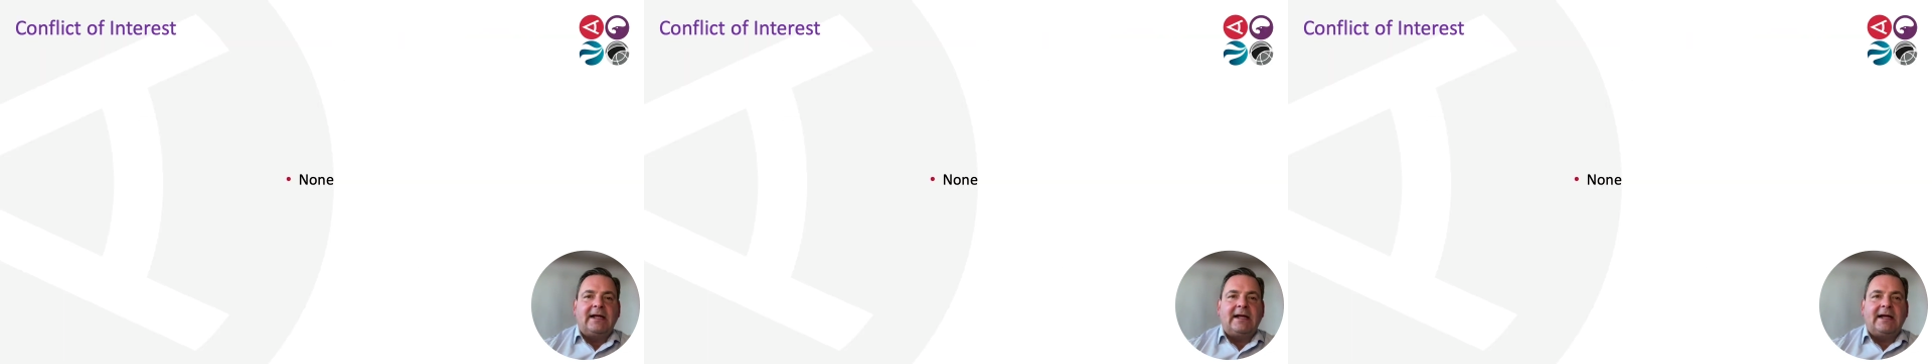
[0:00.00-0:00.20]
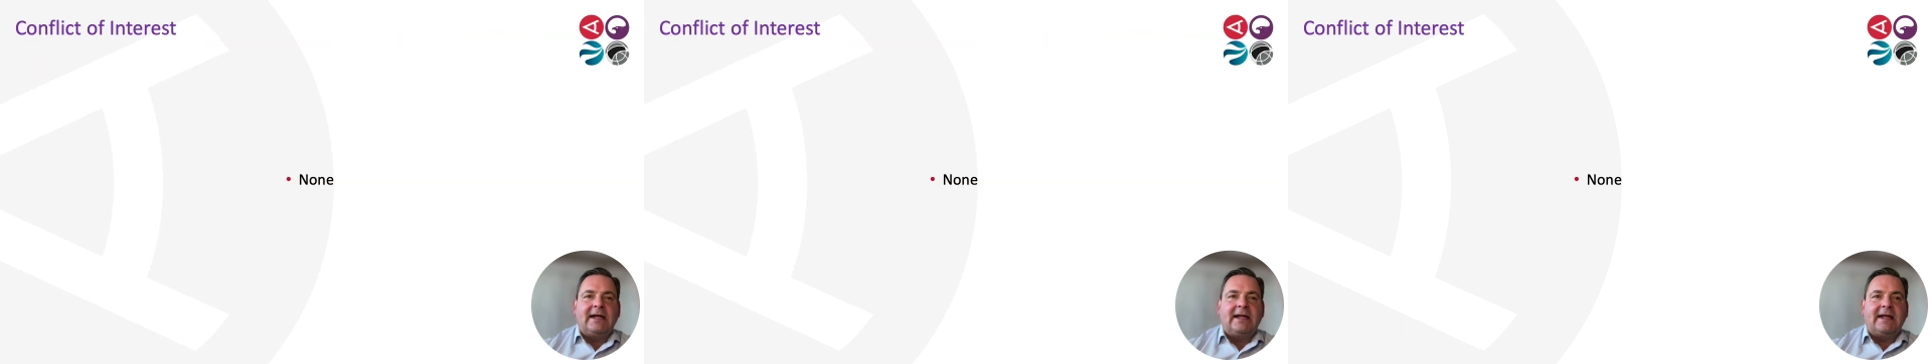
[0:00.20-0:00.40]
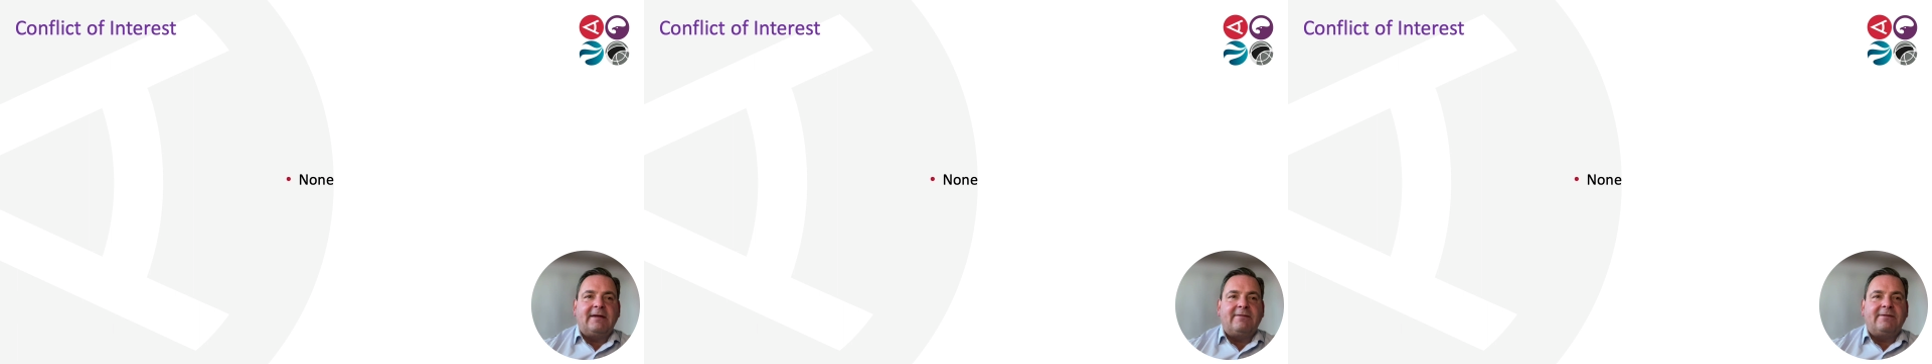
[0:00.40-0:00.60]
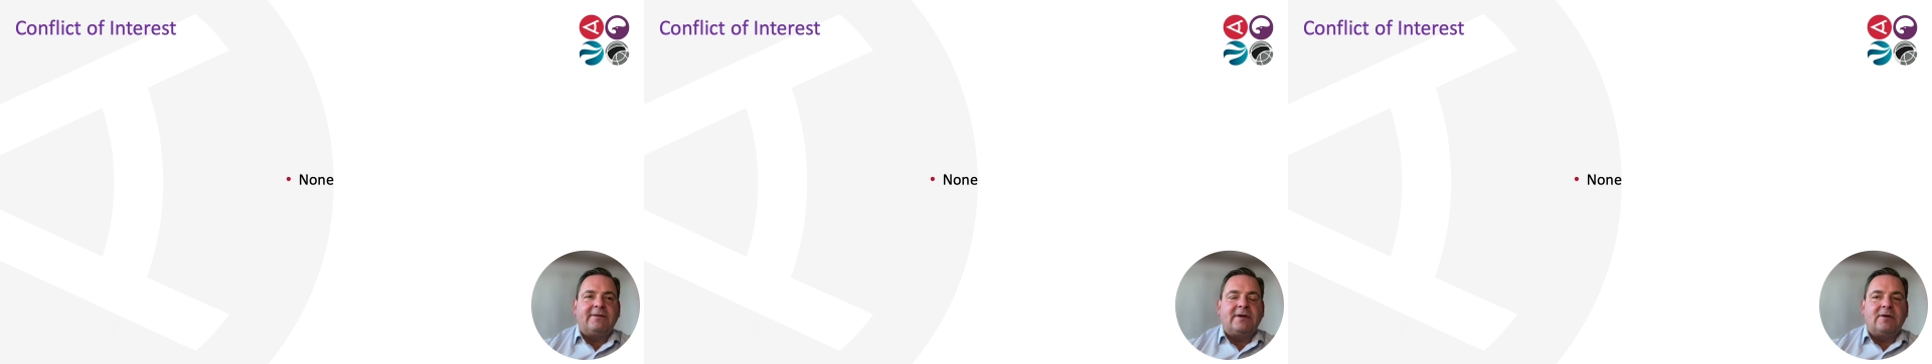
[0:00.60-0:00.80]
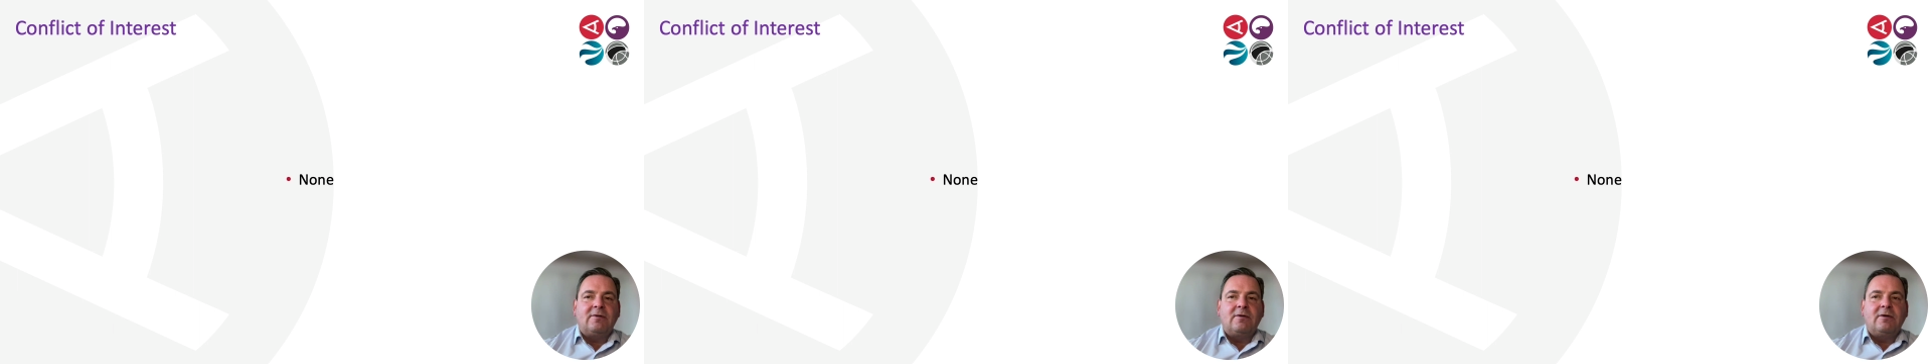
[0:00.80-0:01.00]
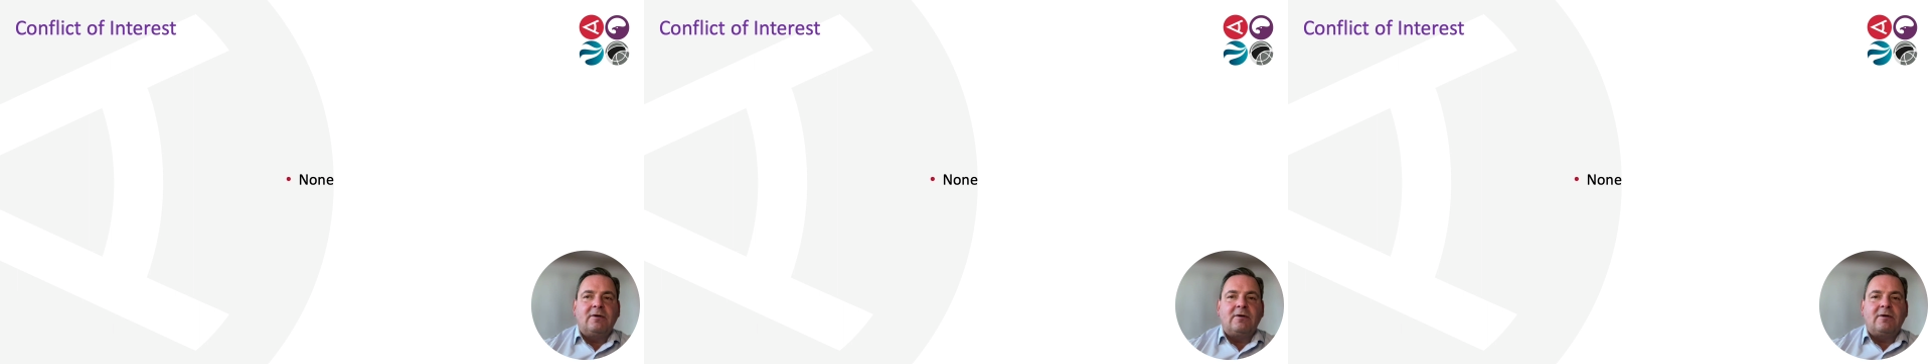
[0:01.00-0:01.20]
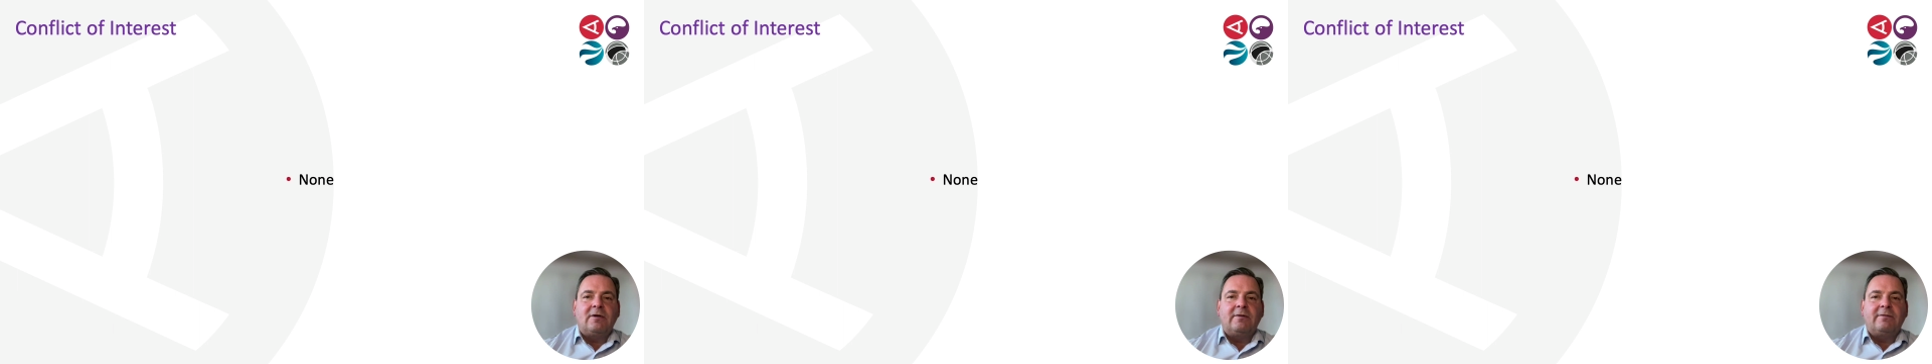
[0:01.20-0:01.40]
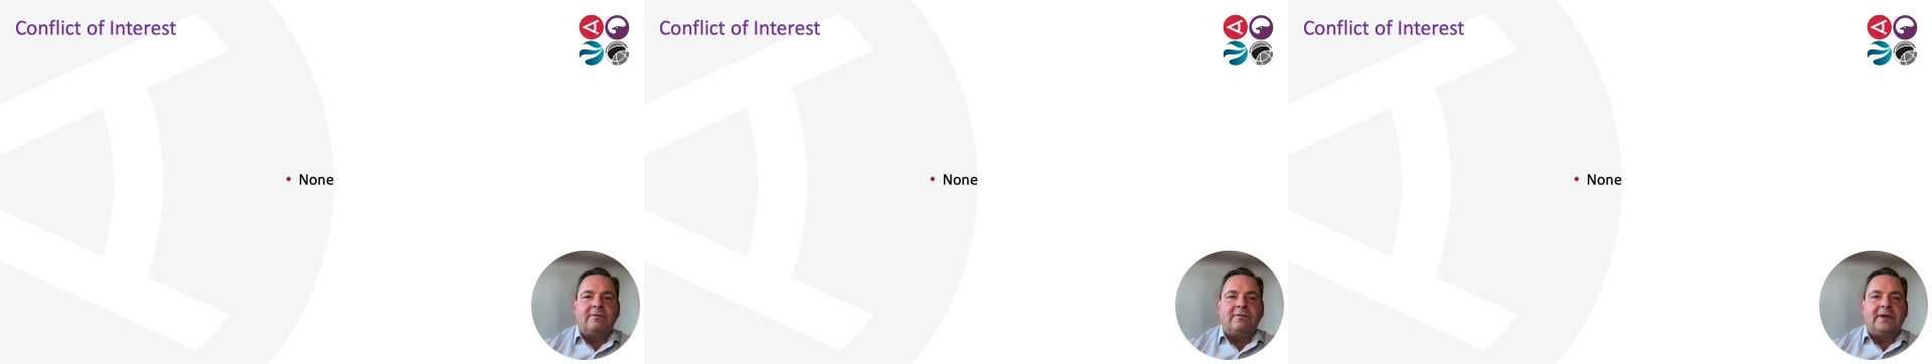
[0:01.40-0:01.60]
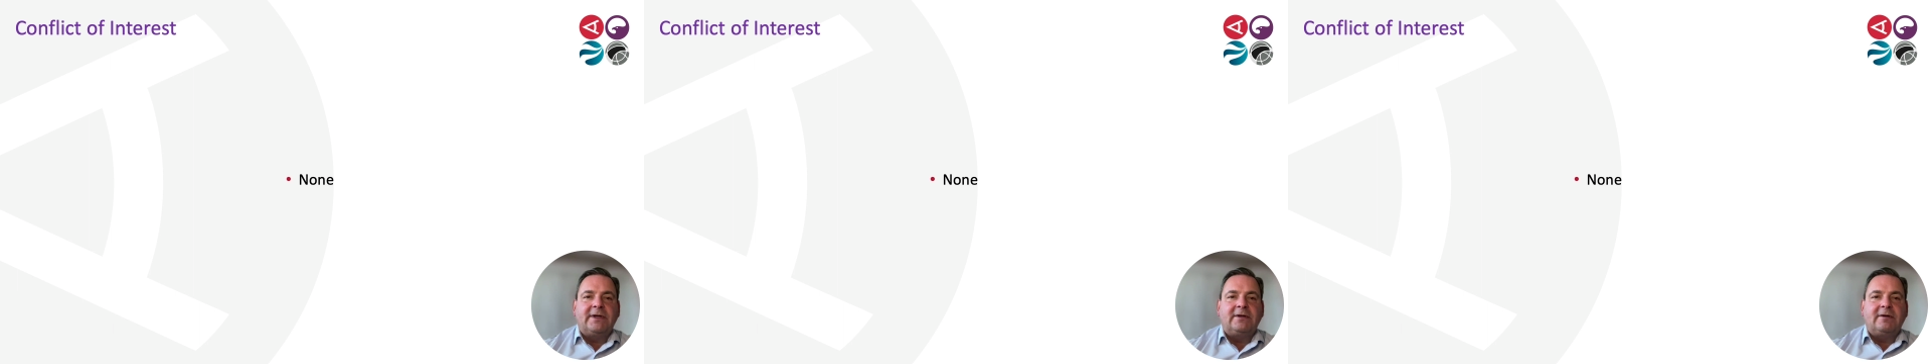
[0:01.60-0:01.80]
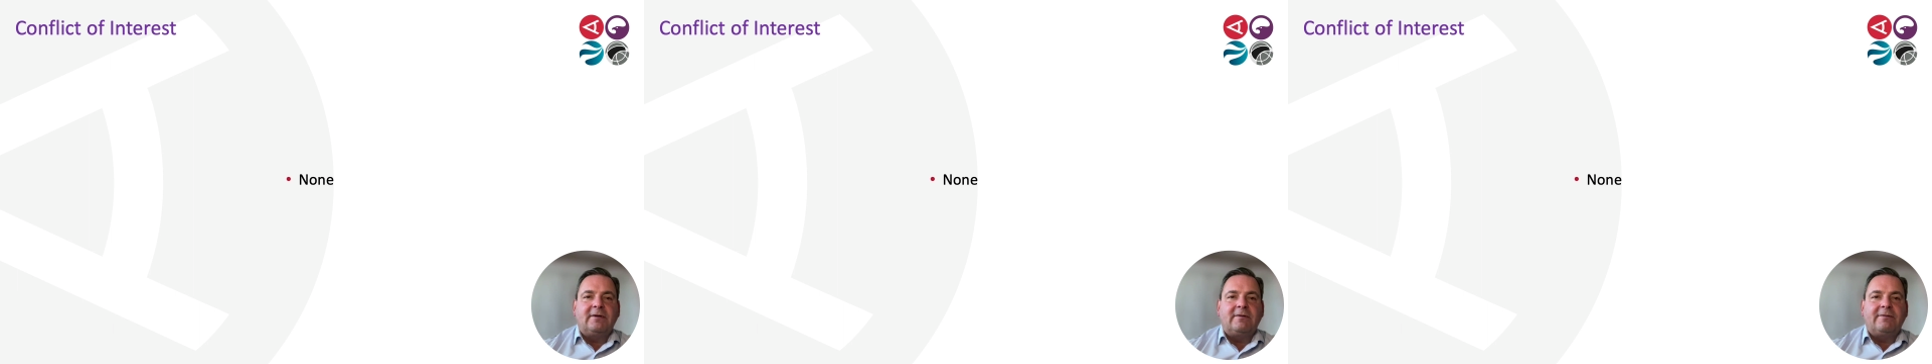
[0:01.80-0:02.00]
I have no
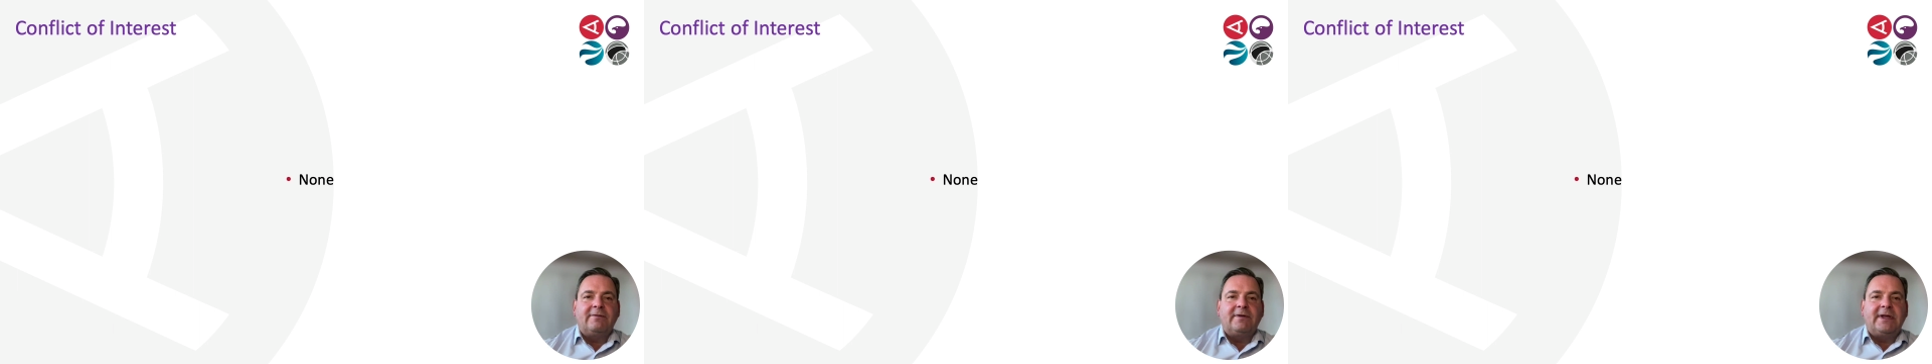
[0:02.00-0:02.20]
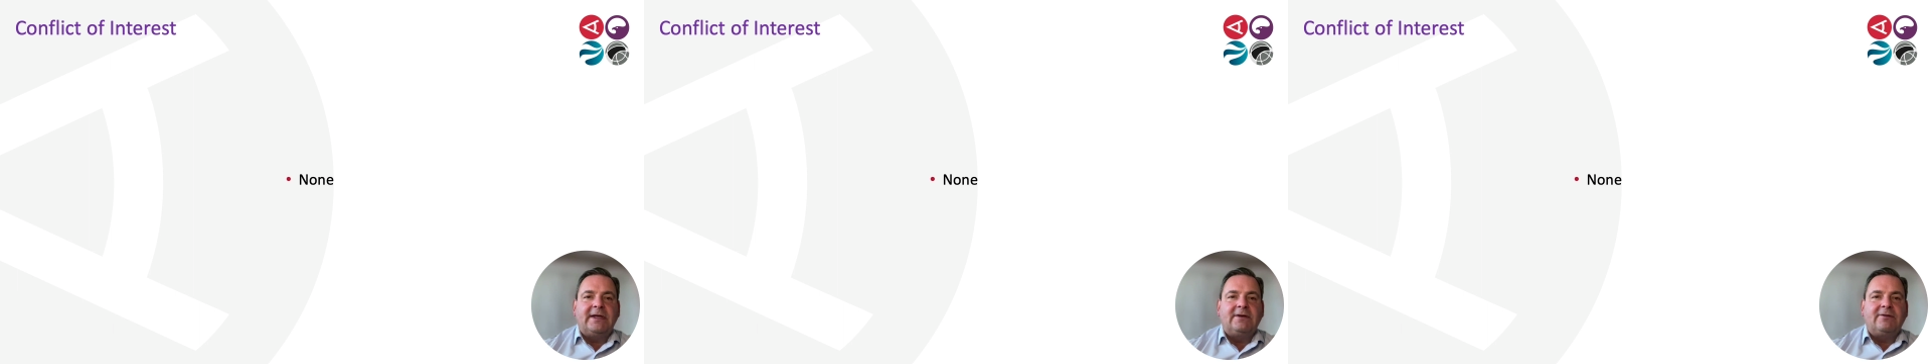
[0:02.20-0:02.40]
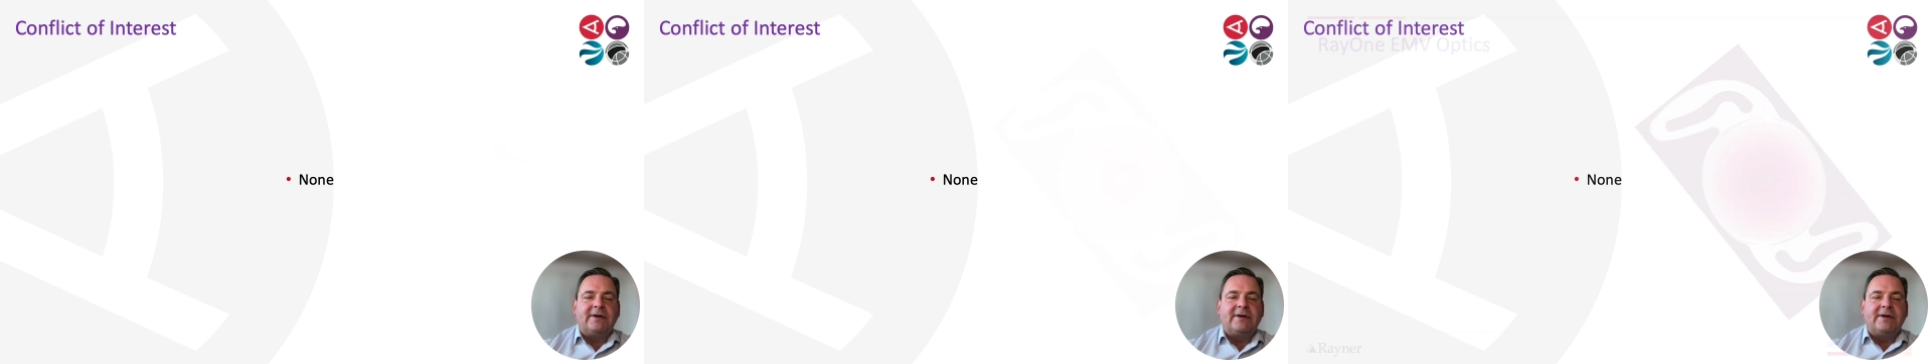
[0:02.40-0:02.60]
conflict of interest.